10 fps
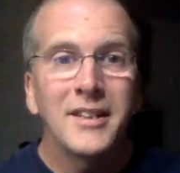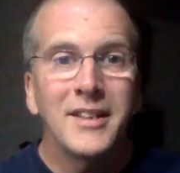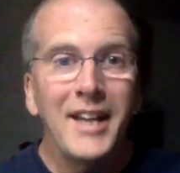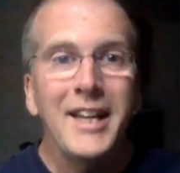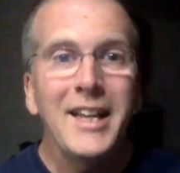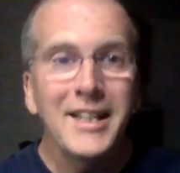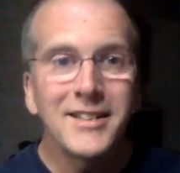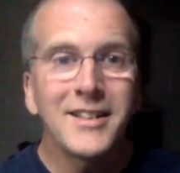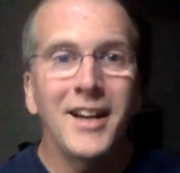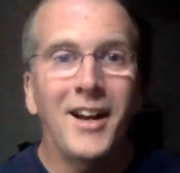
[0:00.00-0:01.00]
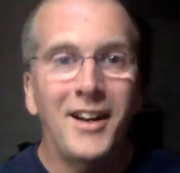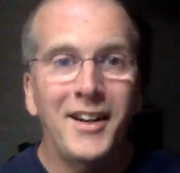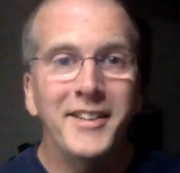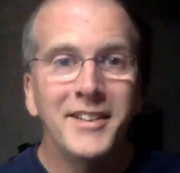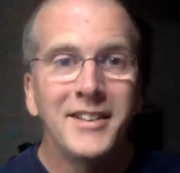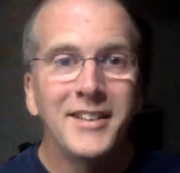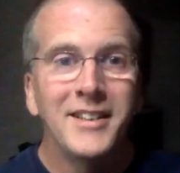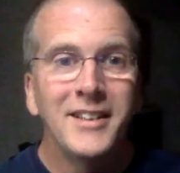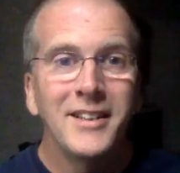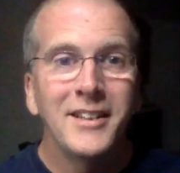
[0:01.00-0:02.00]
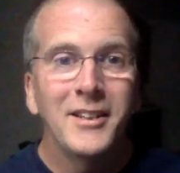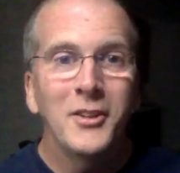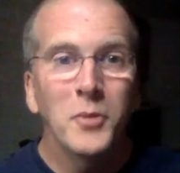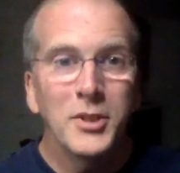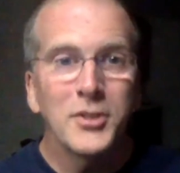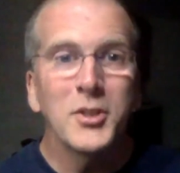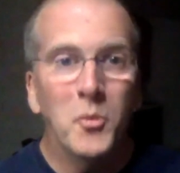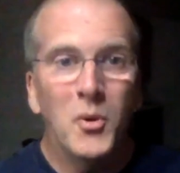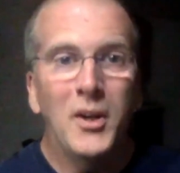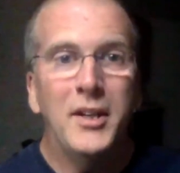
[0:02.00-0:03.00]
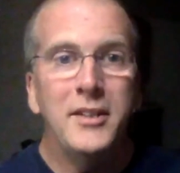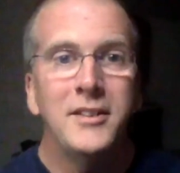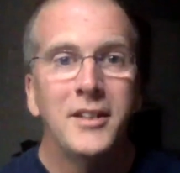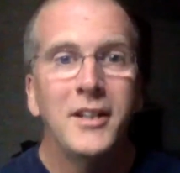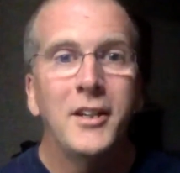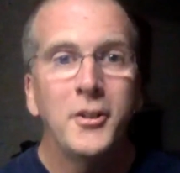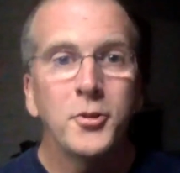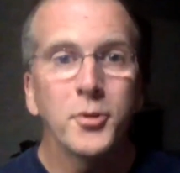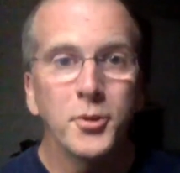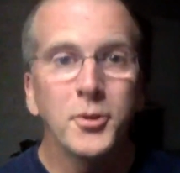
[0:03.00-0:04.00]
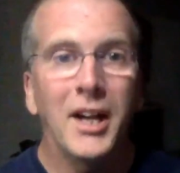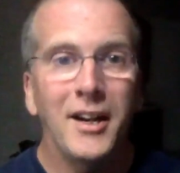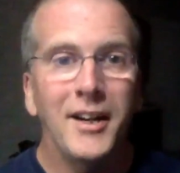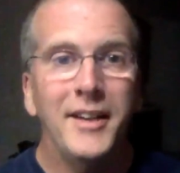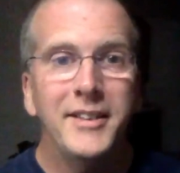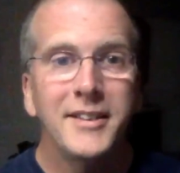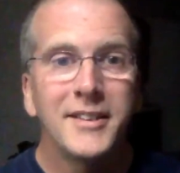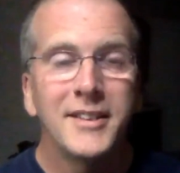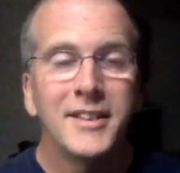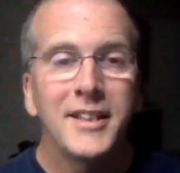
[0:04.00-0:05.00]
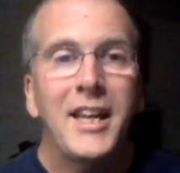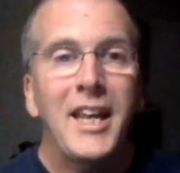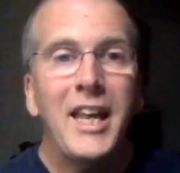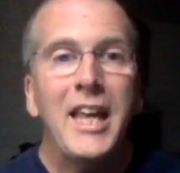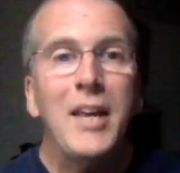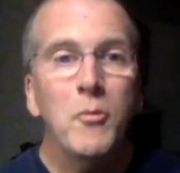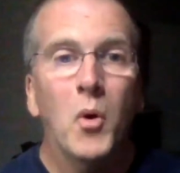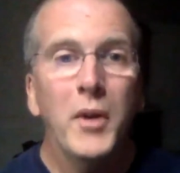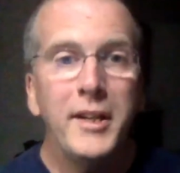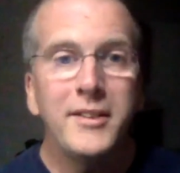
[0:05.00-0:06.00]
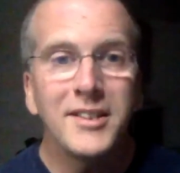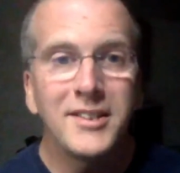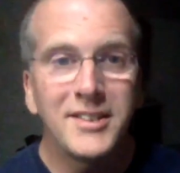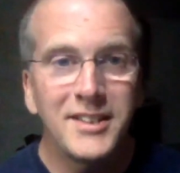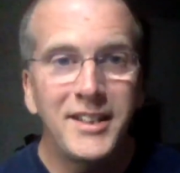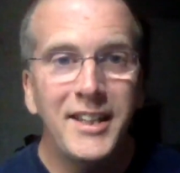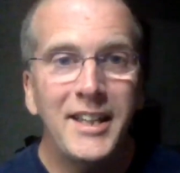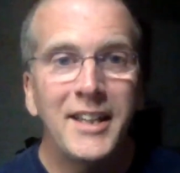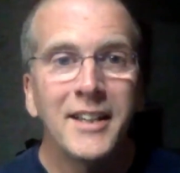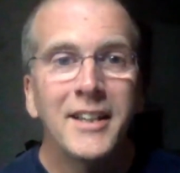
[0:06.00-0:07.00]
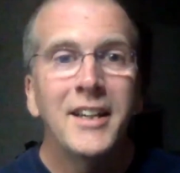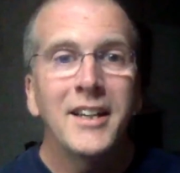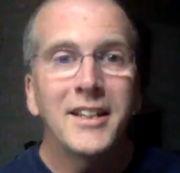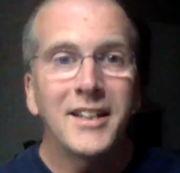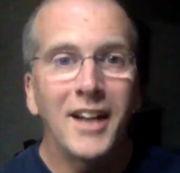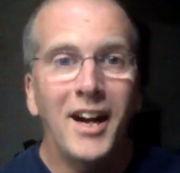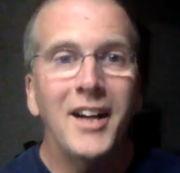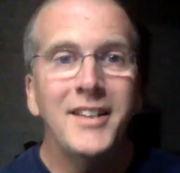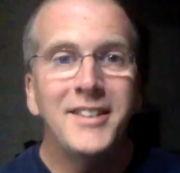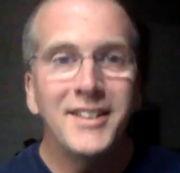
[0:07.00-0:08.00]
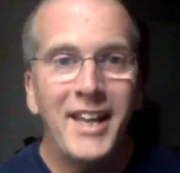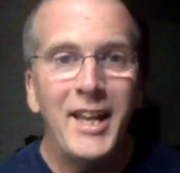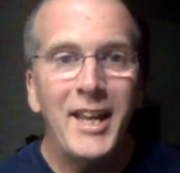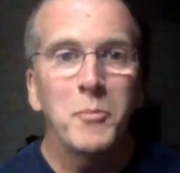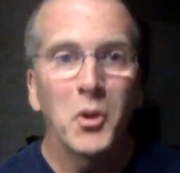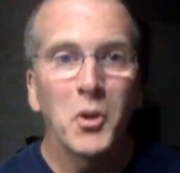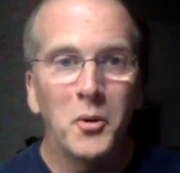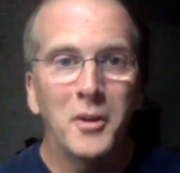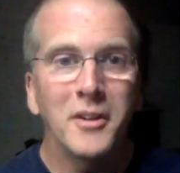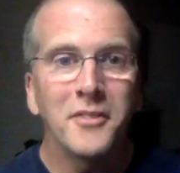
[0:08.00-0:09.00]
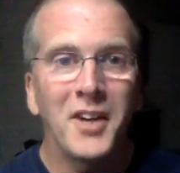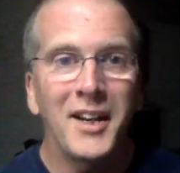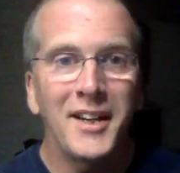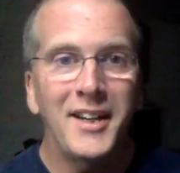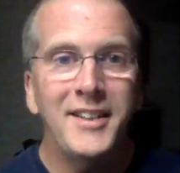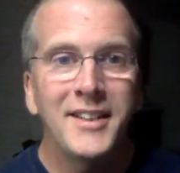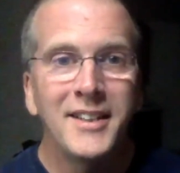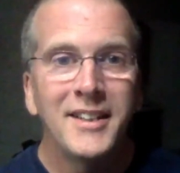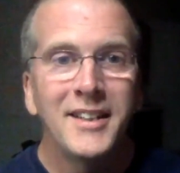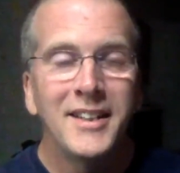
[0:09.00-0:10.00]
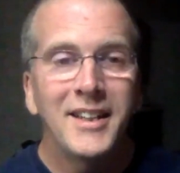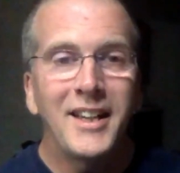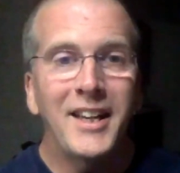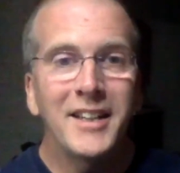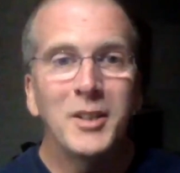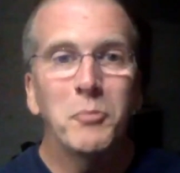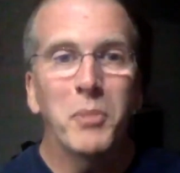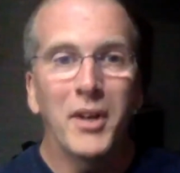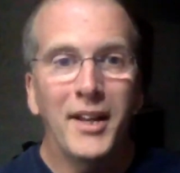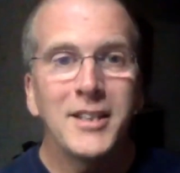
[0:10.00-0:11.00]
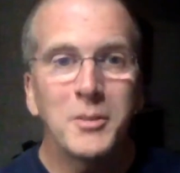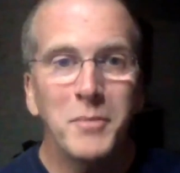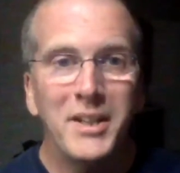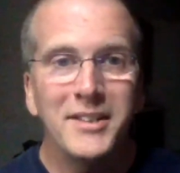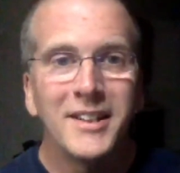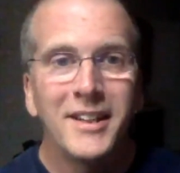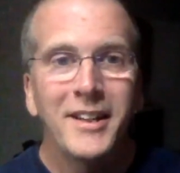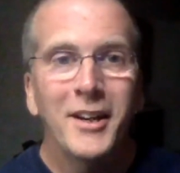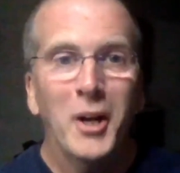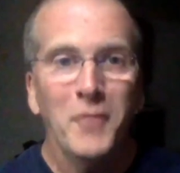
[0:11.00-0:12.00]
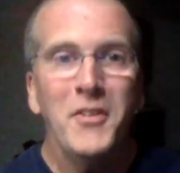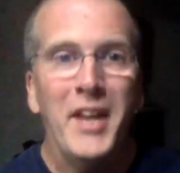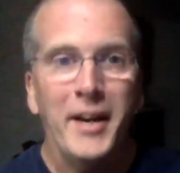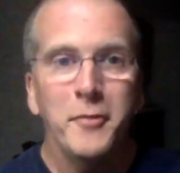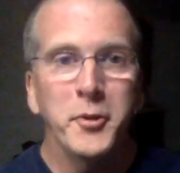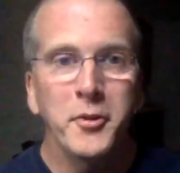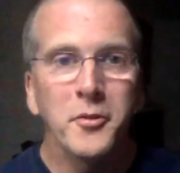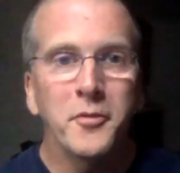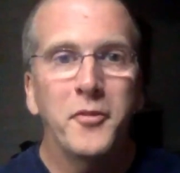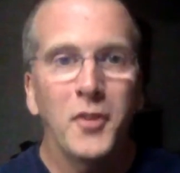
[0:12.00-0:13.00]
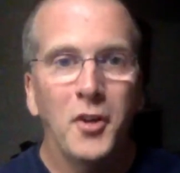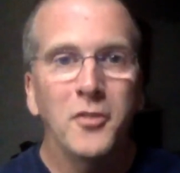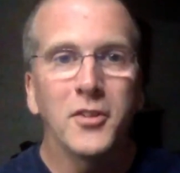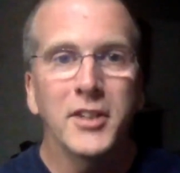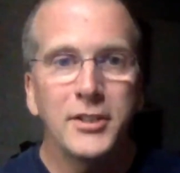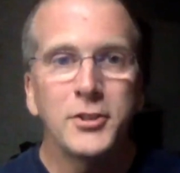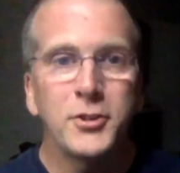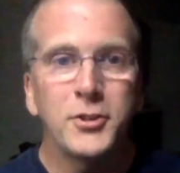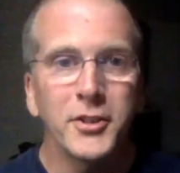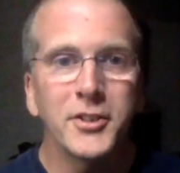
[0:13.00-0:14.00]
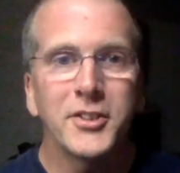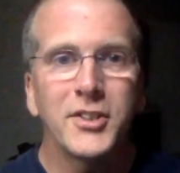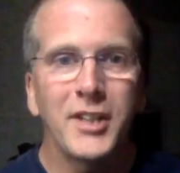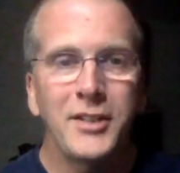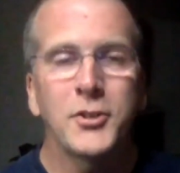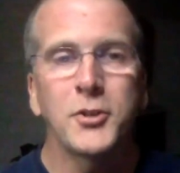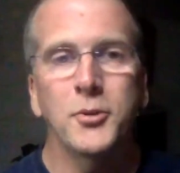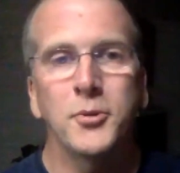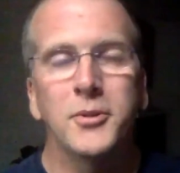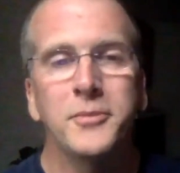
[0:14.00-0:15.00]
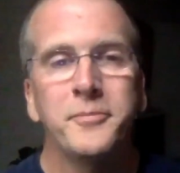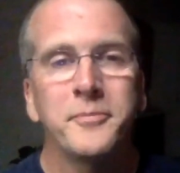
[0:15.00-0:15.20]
that his God was the one true God. He wanted to see God's name glorified in the placement of that roof over his church and school.